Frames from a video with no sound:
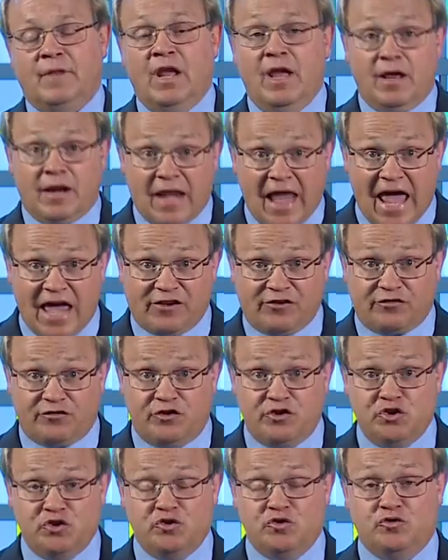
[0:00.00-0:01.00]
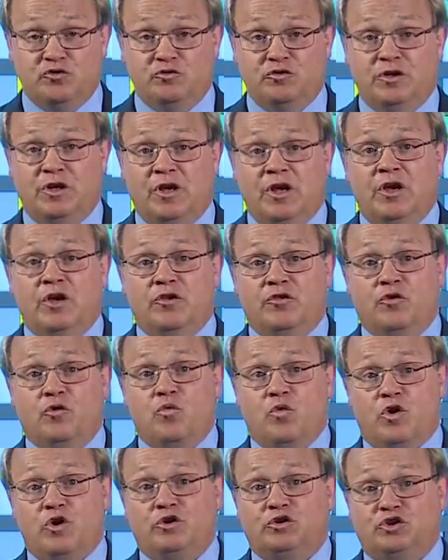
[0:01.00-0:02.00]
Last June, the
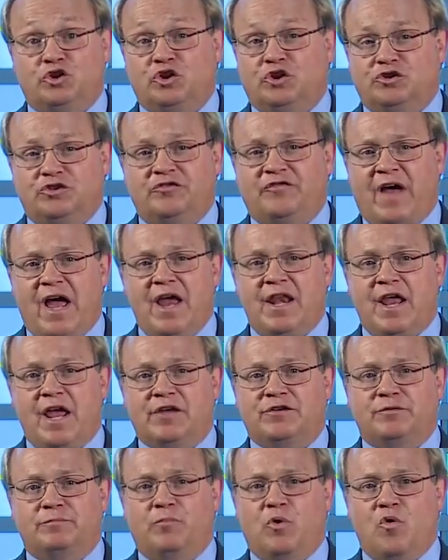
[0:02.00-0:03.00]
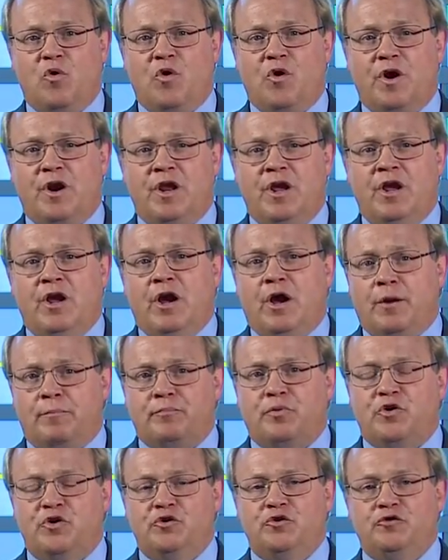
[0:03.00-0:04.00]
World Church Finance Board
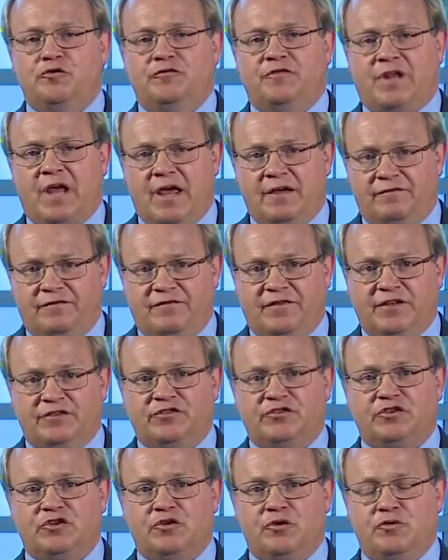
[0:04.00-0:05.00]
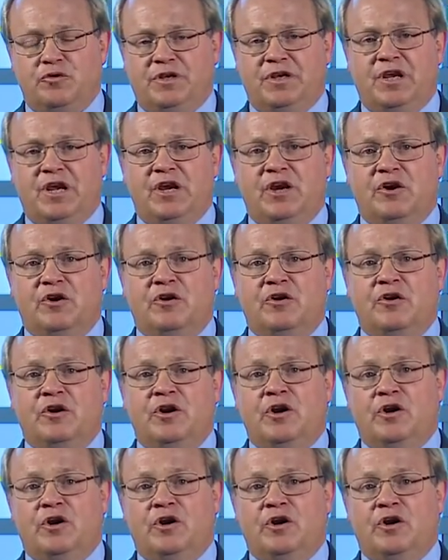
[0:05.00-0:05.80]
approved a fiscal year